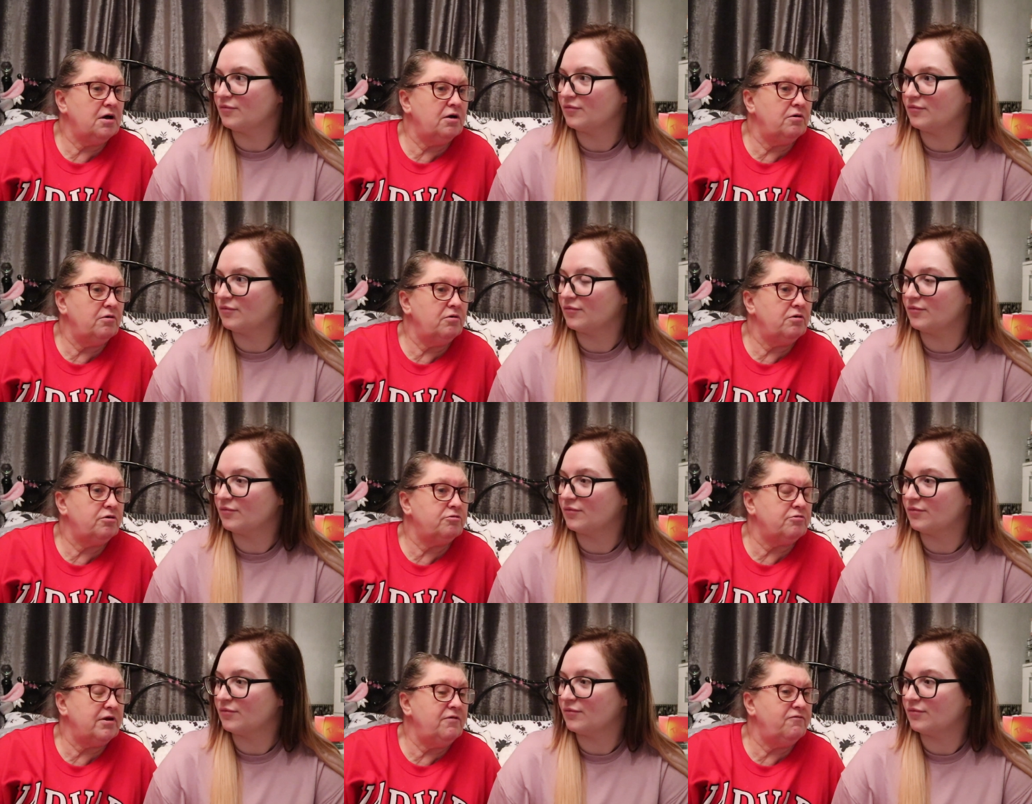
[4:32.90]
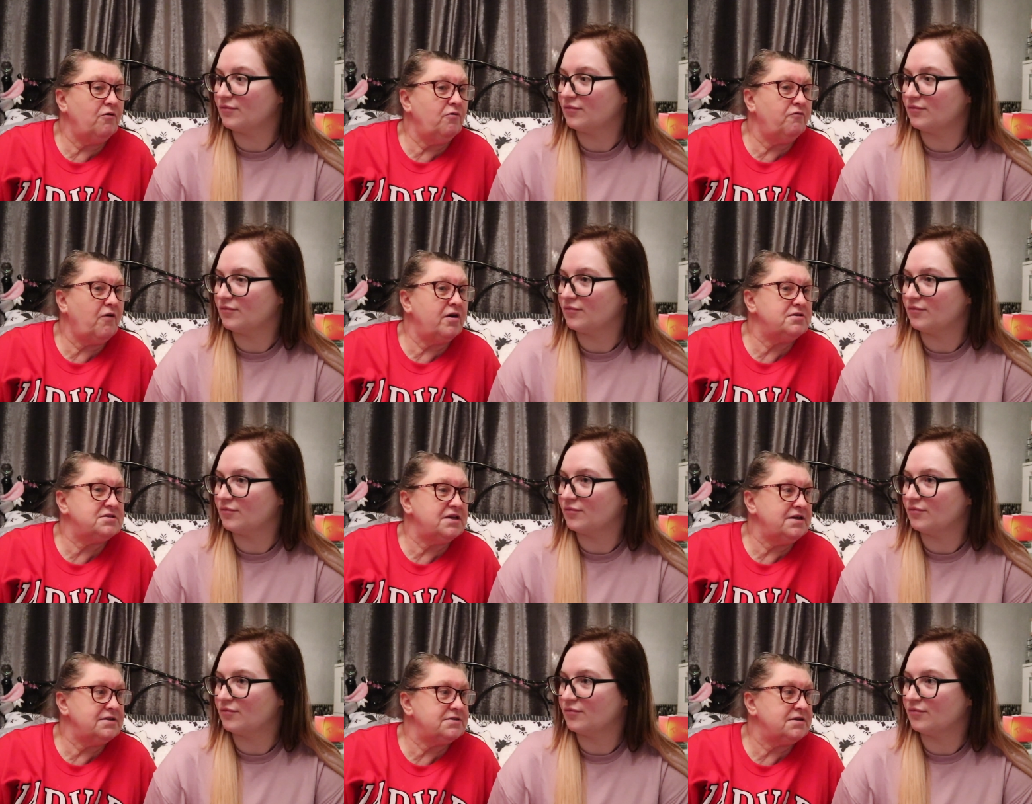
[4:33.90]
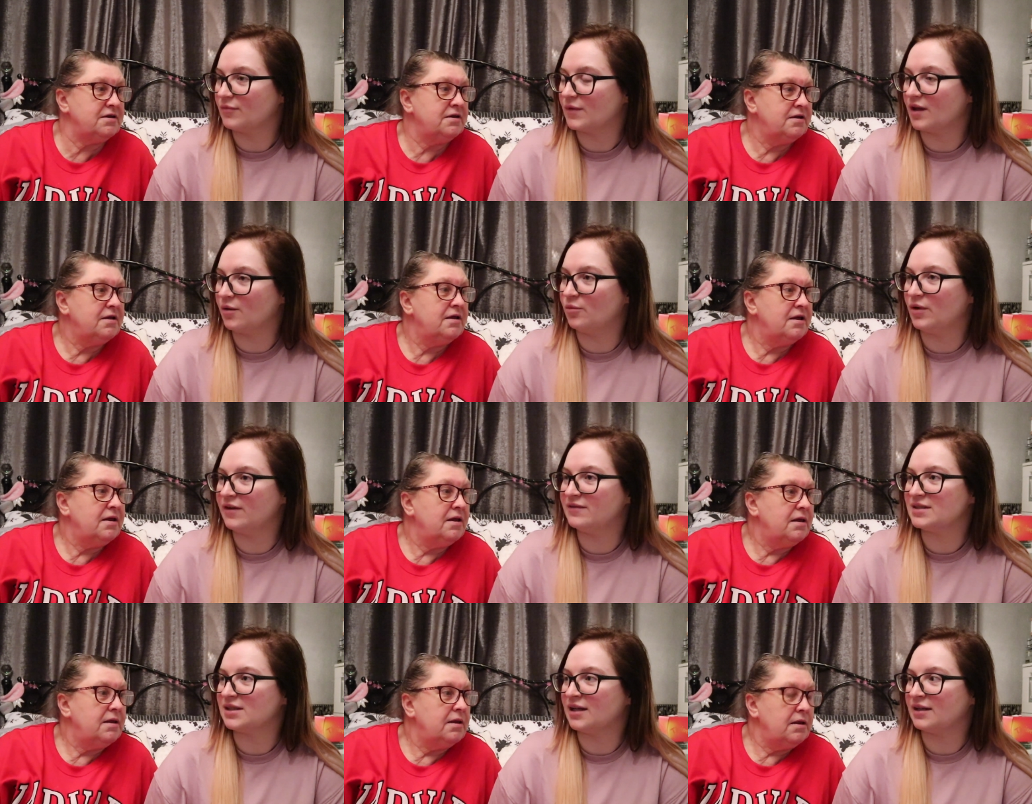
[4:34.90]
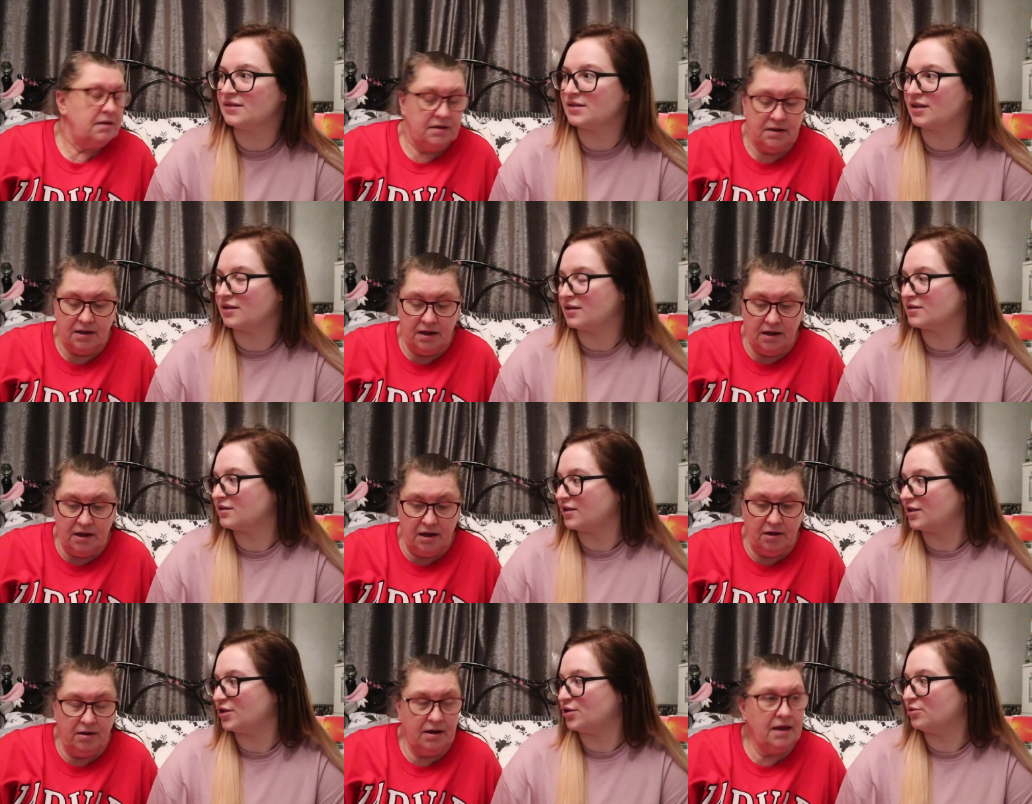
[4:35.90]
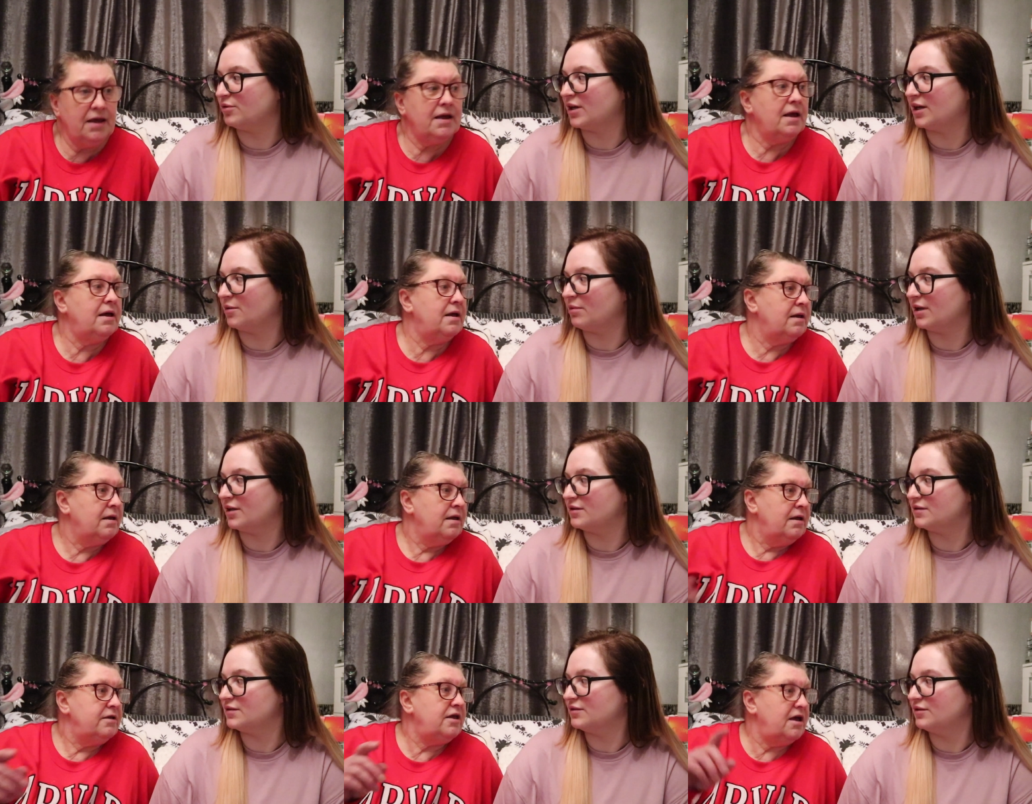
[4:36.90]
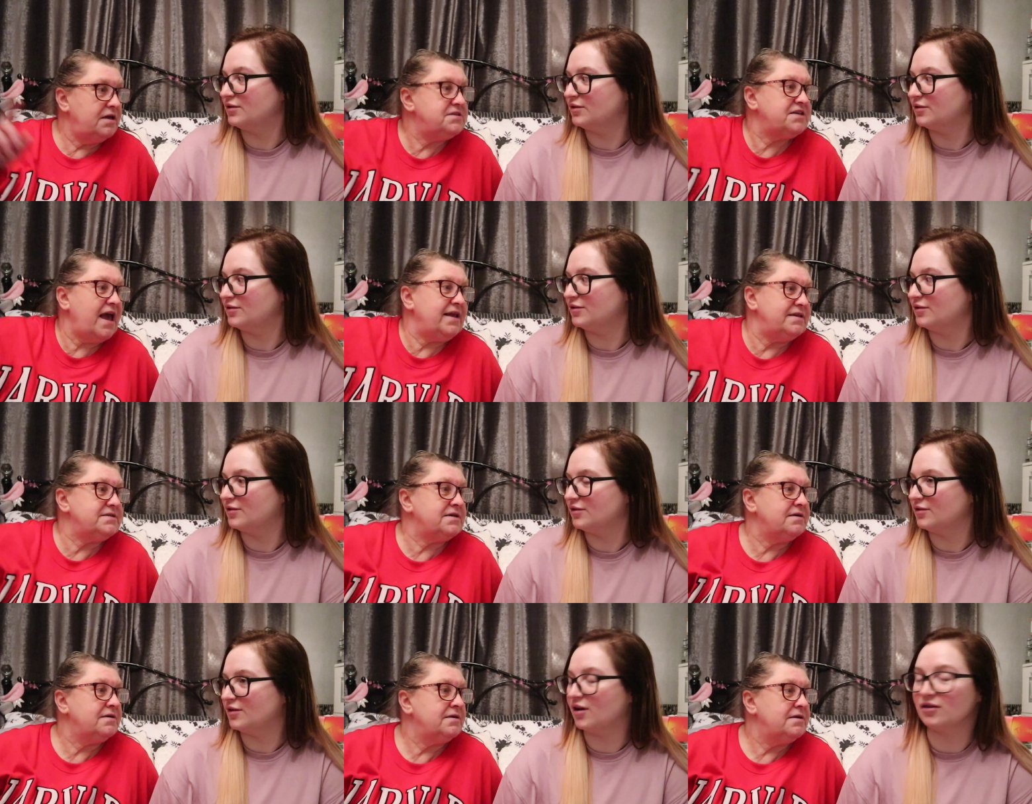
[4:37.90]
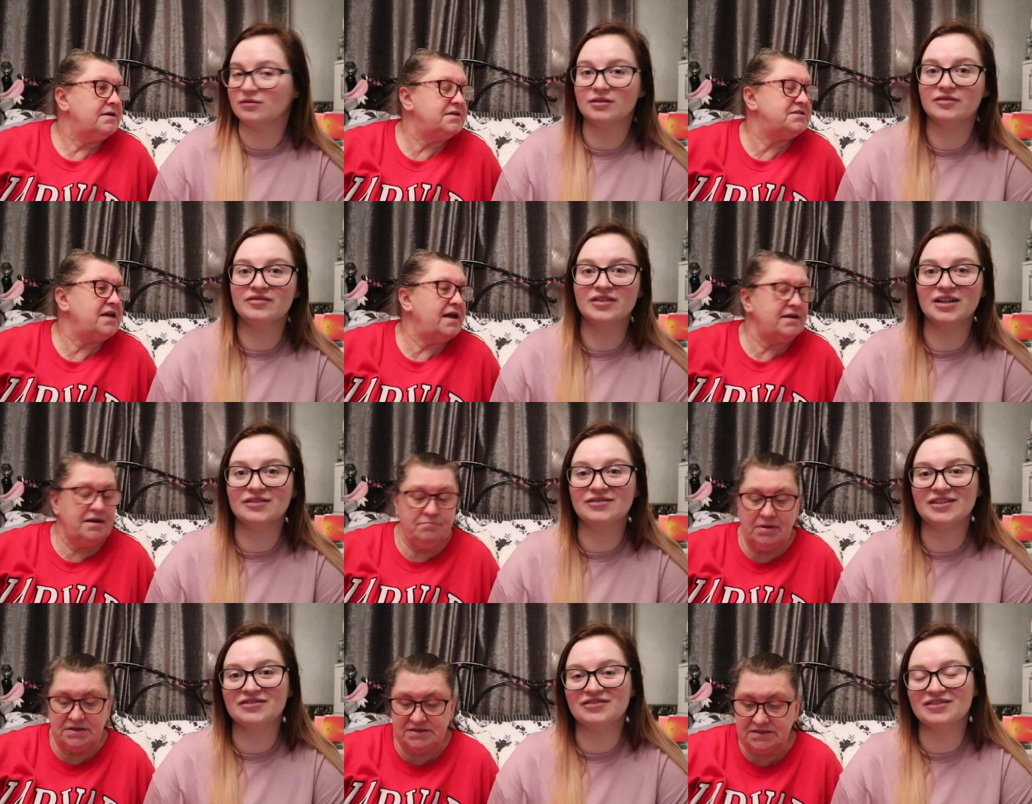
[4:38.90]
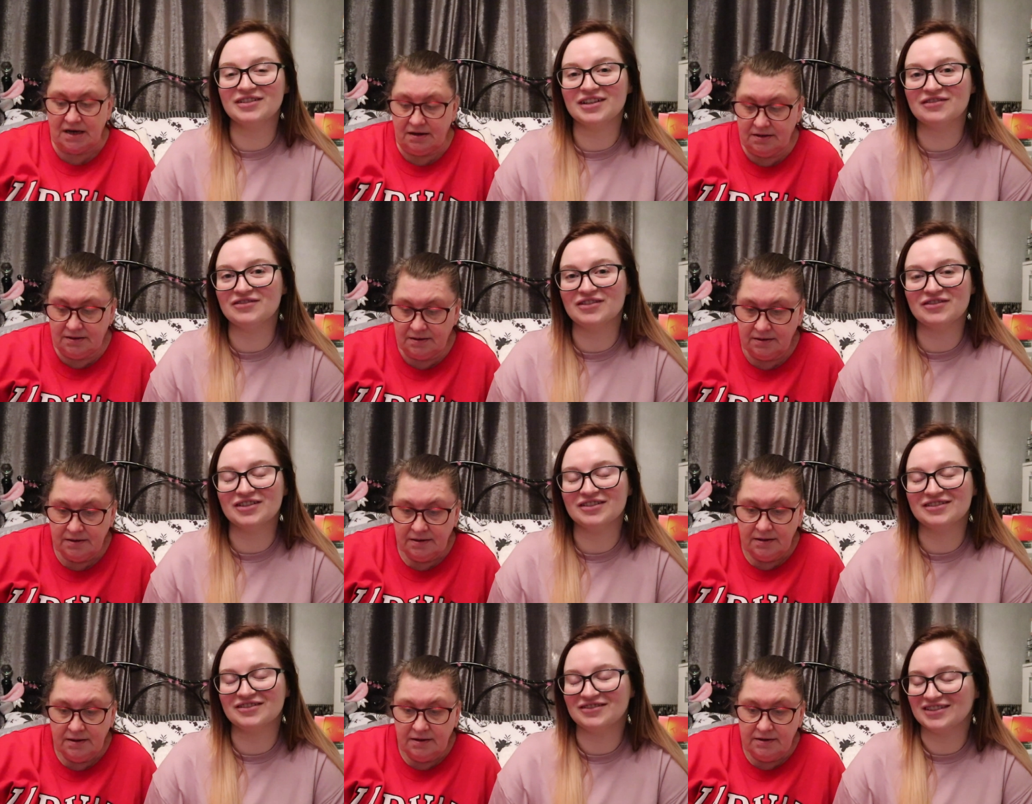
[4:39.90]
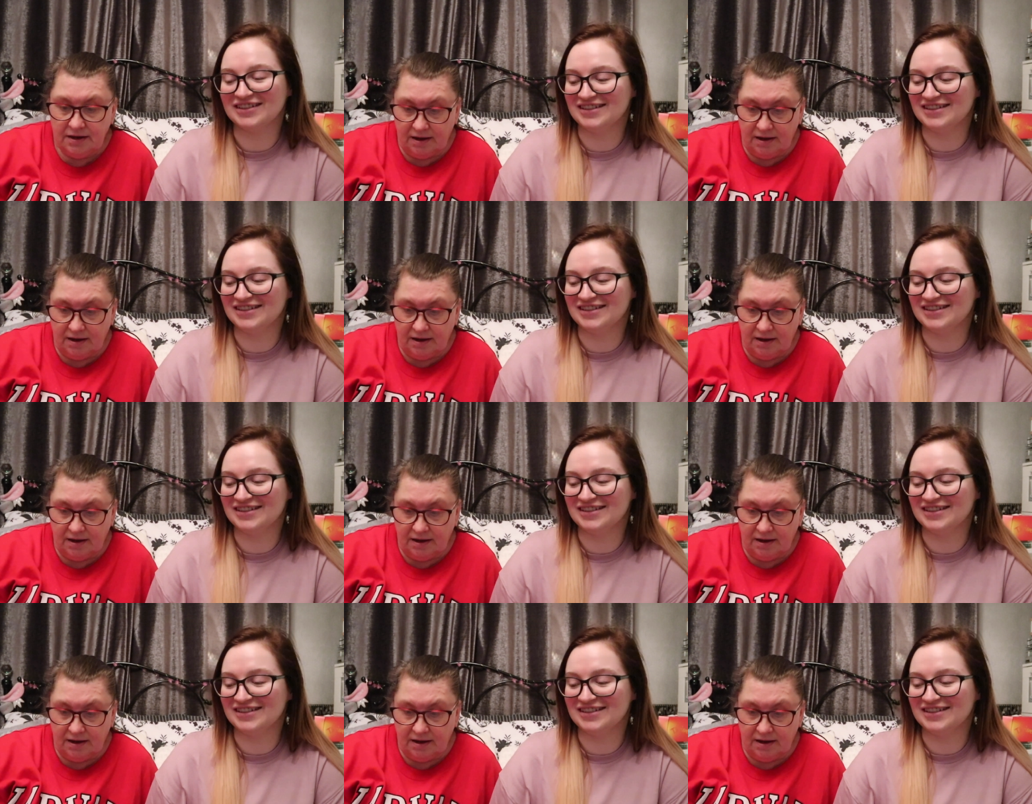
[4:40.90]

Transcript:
Speaker 1: uh, three, four, five, six.
Speaker 2: And where is Leysdown? That's like uh, a UK place. Yeah, it's Kent. Oh, it's I've, down near Minster. I've never heard of Leysdown.